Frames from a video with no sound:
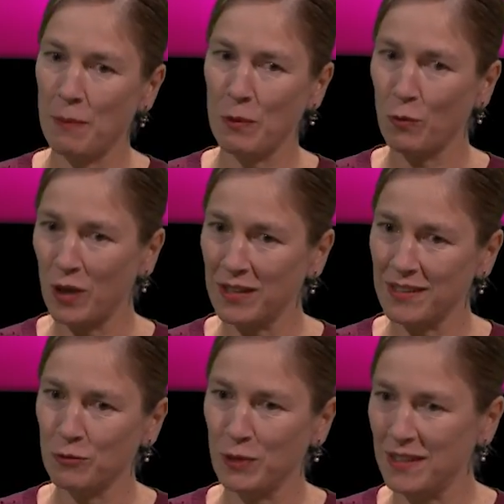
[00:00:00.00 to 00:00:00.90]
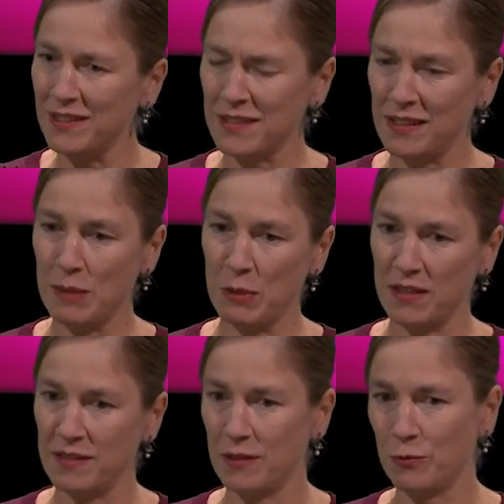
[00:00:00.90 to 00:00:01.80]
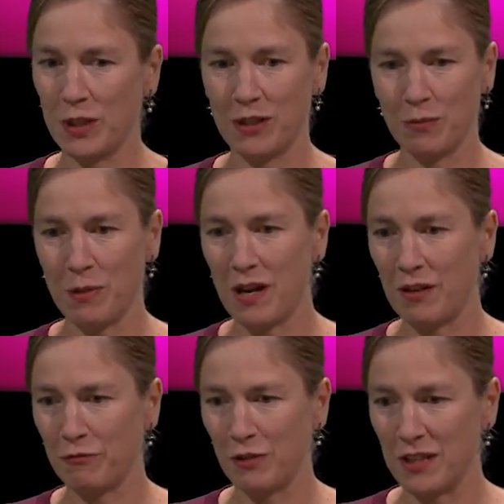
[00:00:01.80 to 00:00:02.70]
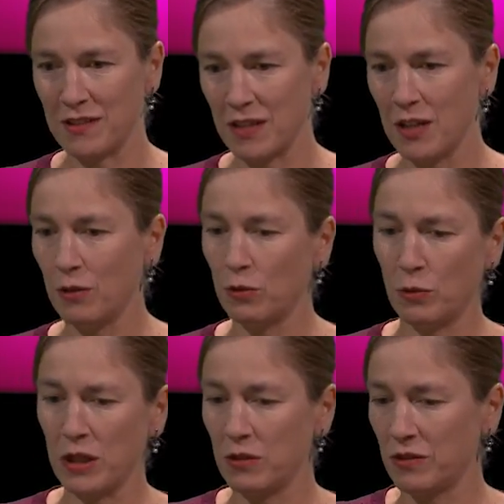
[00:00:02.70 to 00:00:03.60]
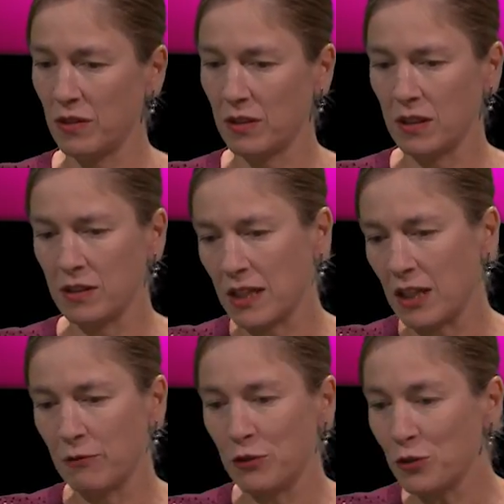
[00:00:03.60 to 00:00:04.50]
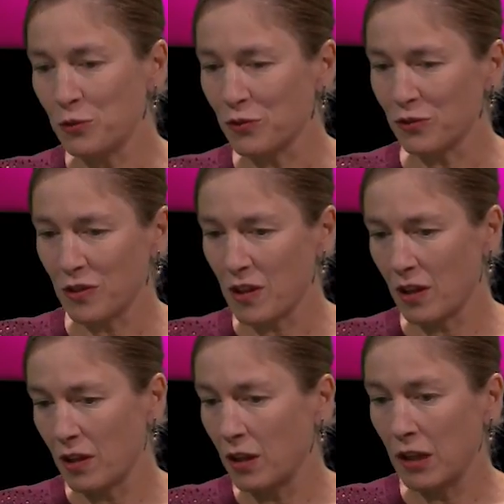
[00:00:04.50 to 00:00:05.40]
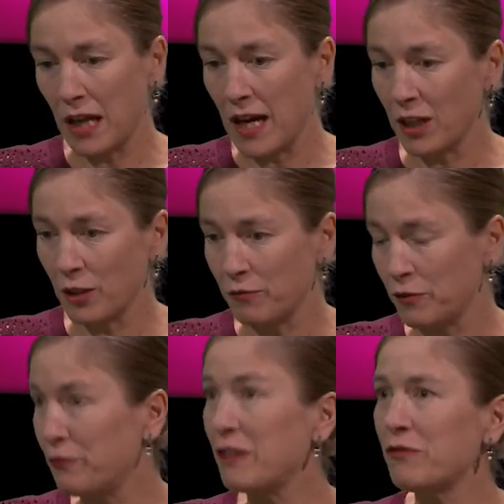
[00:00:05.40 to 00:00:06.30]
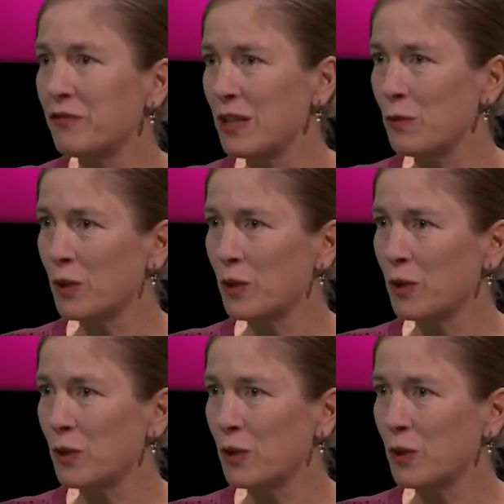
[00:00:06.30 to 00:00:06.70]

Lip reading: I mean, where is the limit? Is it when you paraphrase, or when you kind of use a line of 15